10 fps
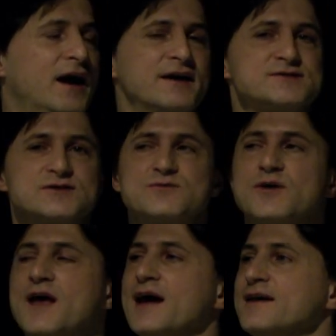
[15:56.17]
It's also
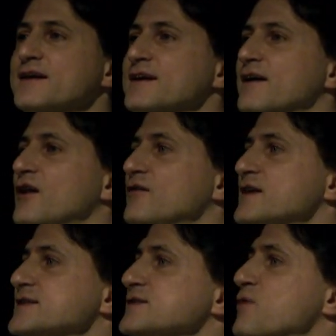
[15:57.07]
worth highlighting a lot of
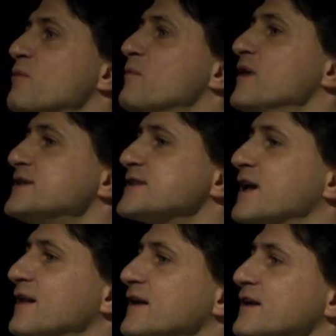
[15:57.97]
this is probabilistic,
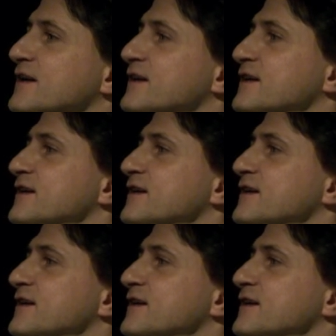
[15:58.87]
I think.